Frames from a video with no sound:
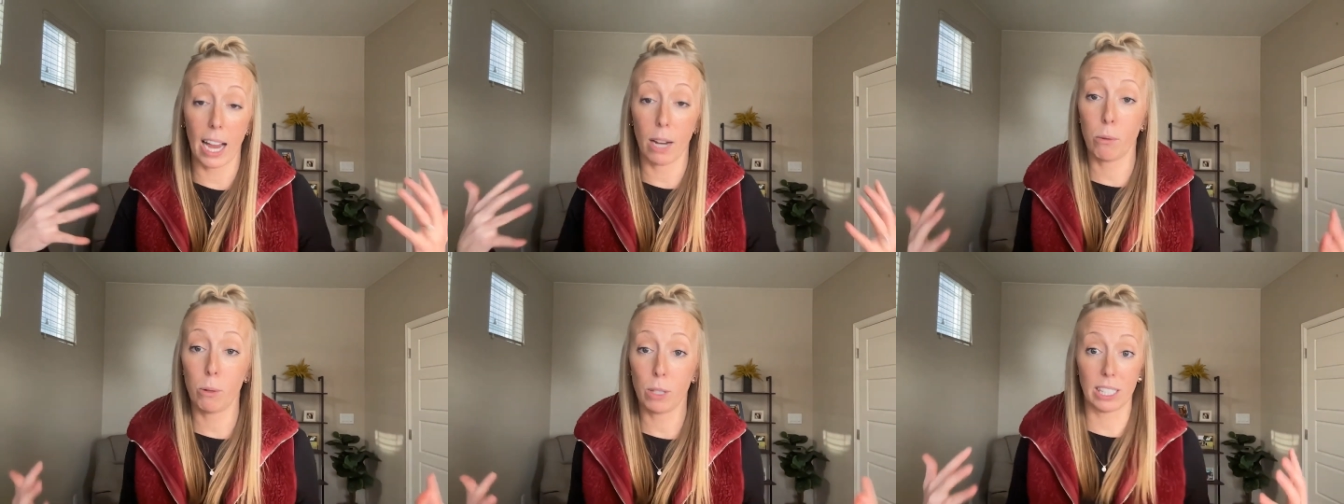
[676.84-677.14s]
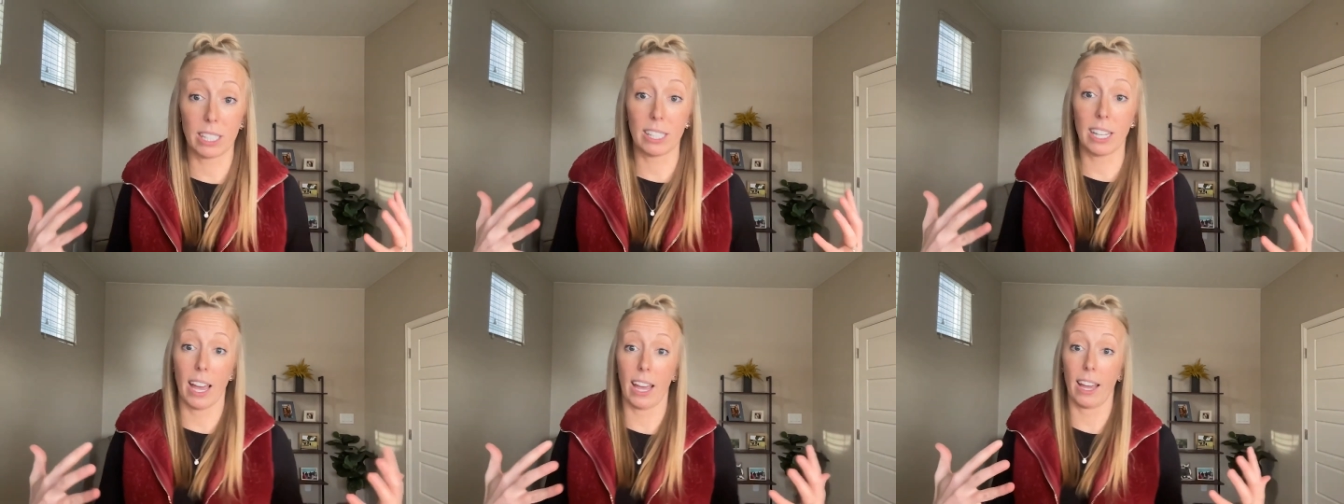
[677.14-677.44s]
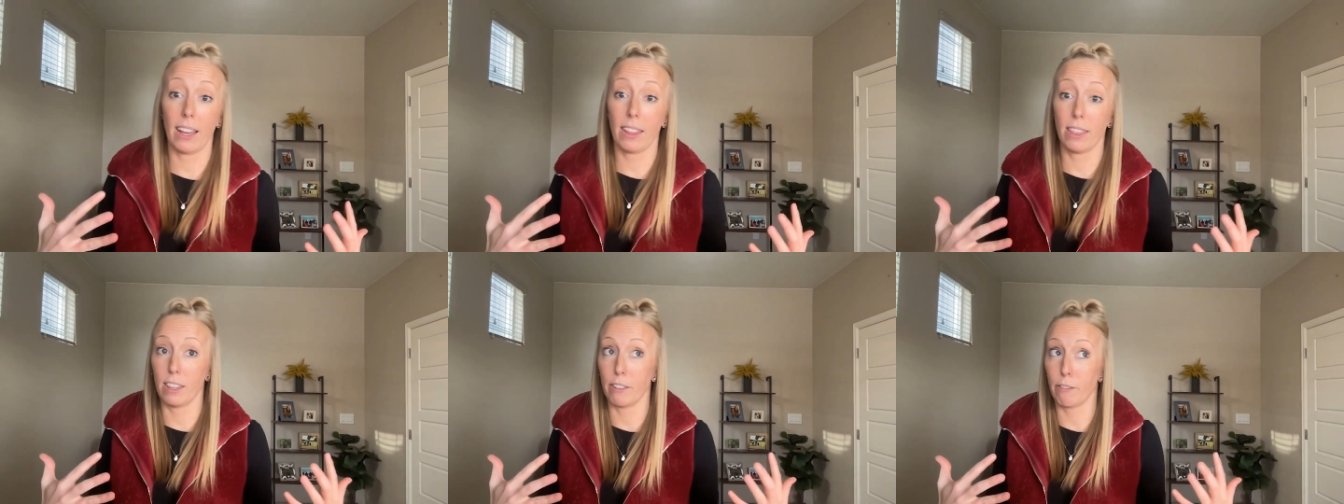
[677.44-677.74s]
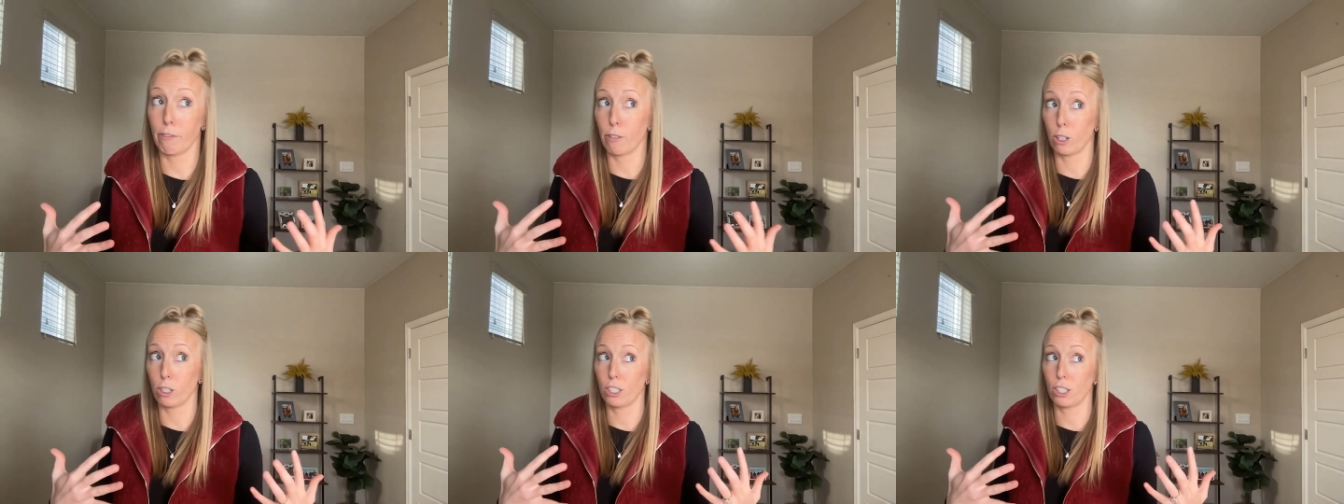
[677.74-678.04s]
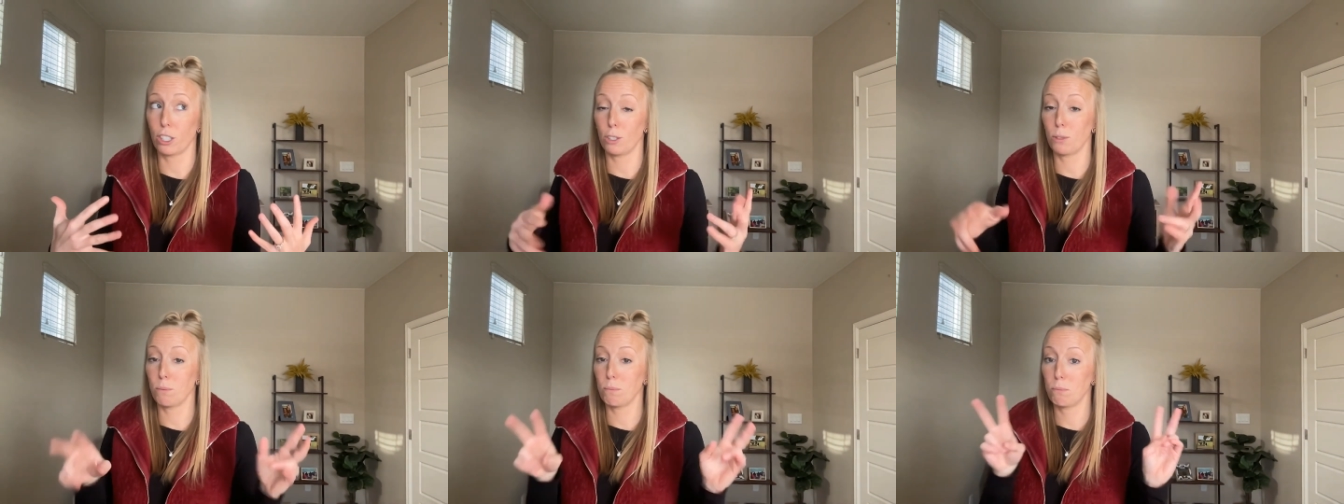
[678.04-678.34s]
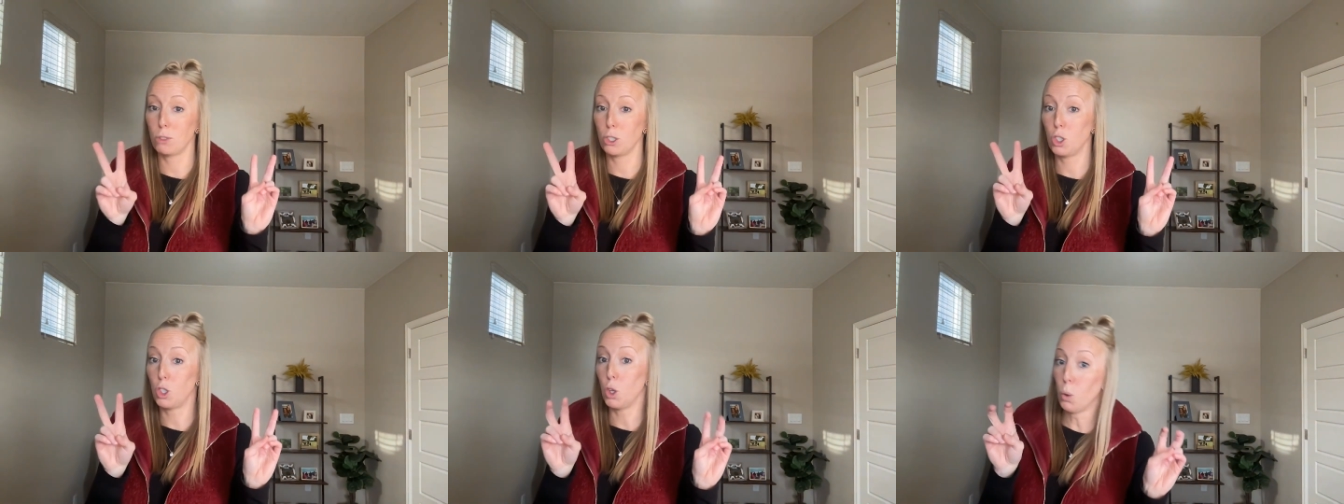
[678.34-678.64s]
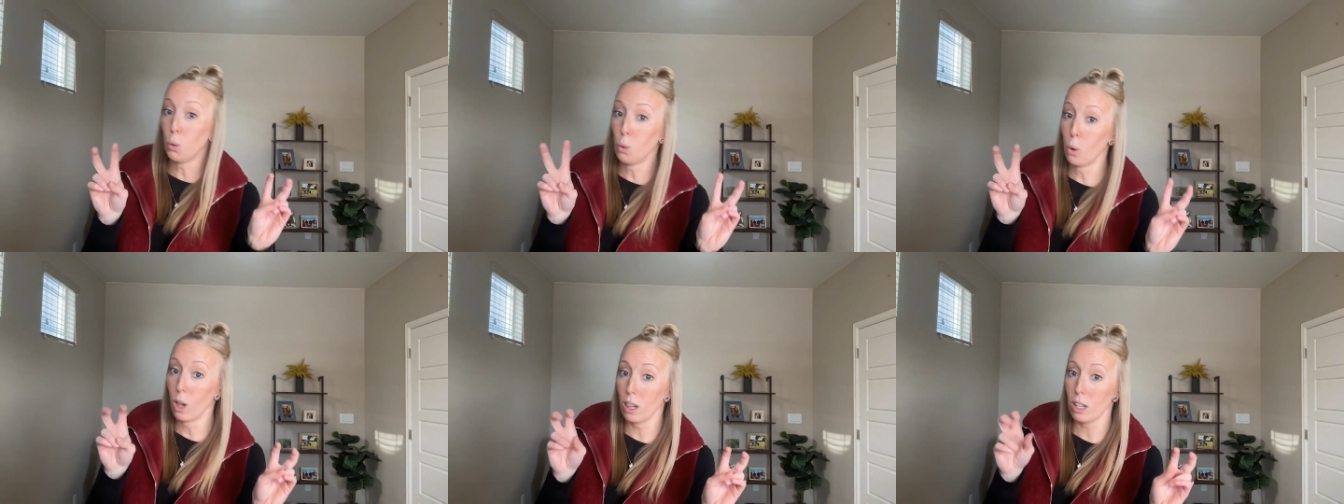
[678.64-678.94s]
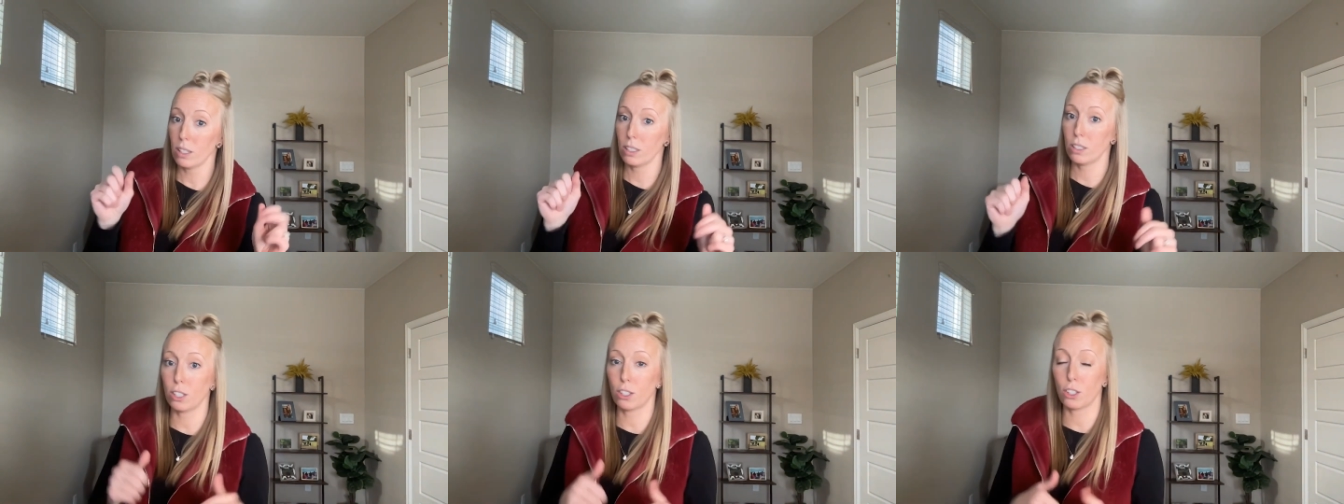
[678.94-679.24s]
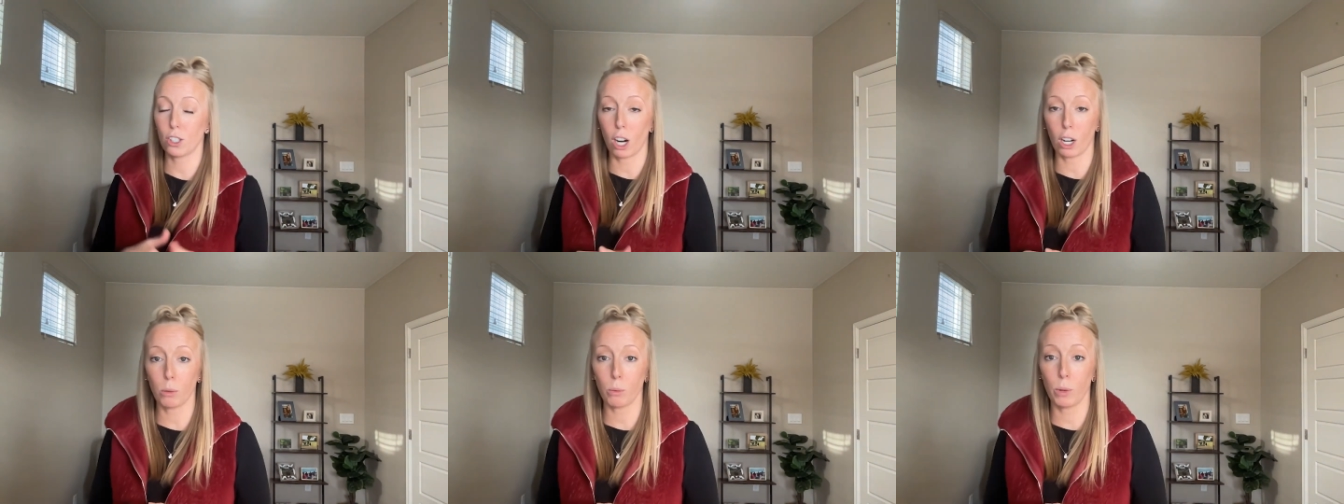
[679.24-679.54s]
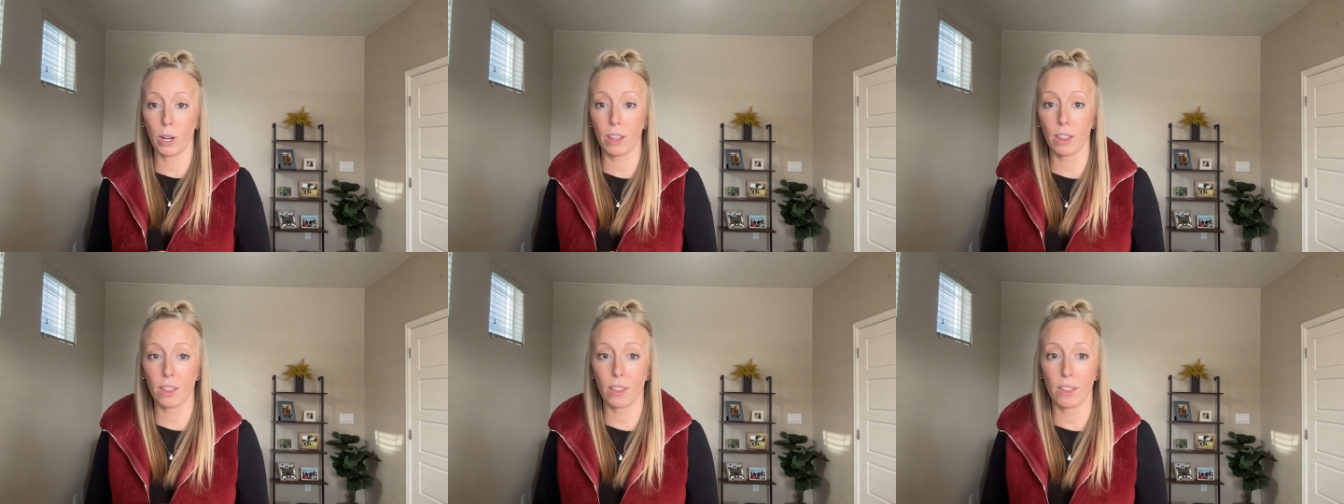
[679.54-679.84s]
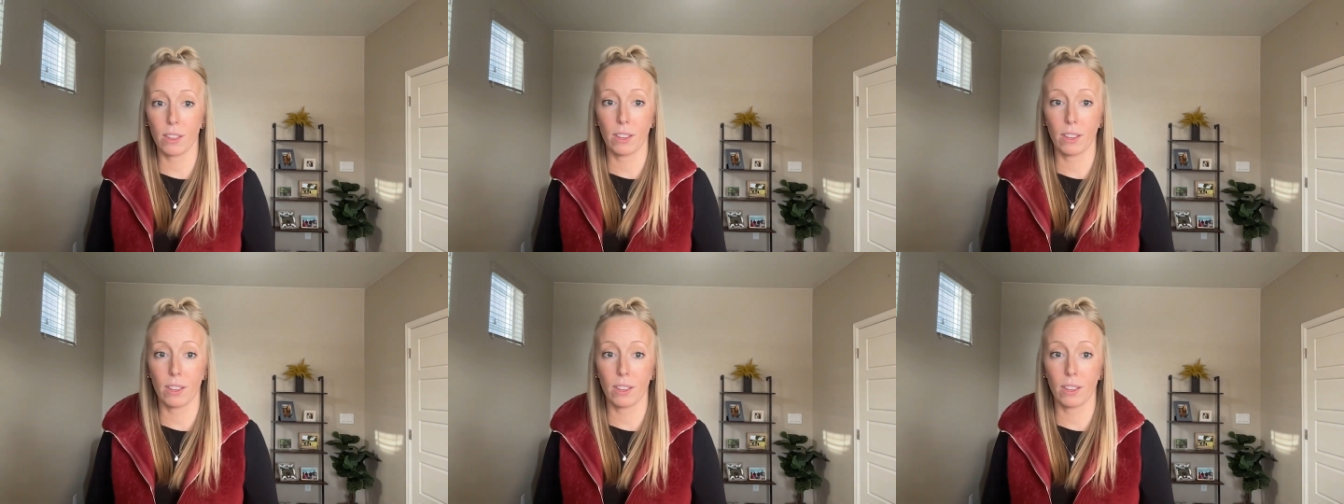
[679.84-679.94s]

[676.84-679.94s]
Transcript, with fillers: I would say the first tool to start with